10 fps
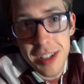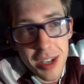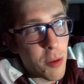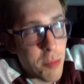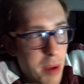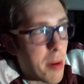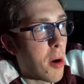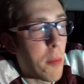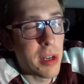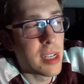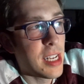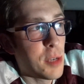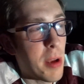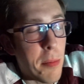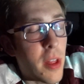You know, maybe I'm hoping to
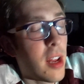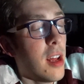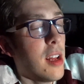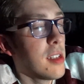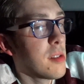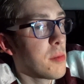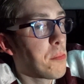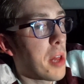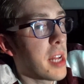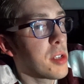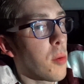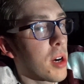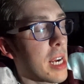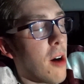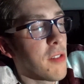teach people that plans don't
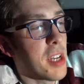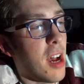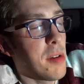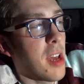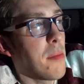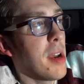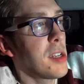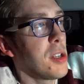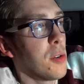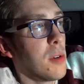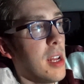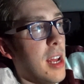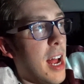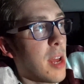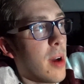work out all the time, you gotta make do.
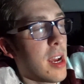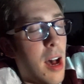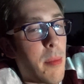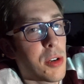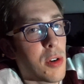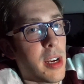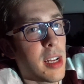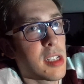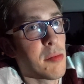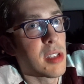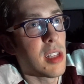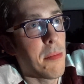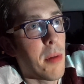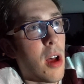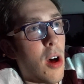Anyway, I'm gonna try and get some
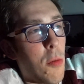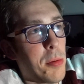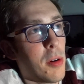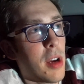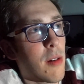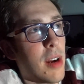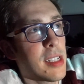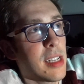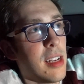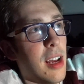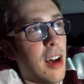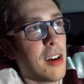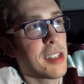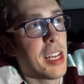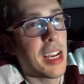sleep, hope don't get arrested,
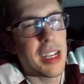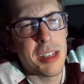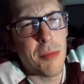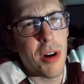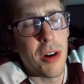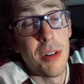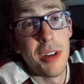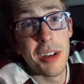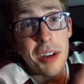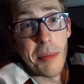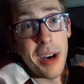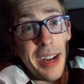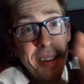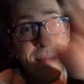I'll see you guys tomorrow, goodbye.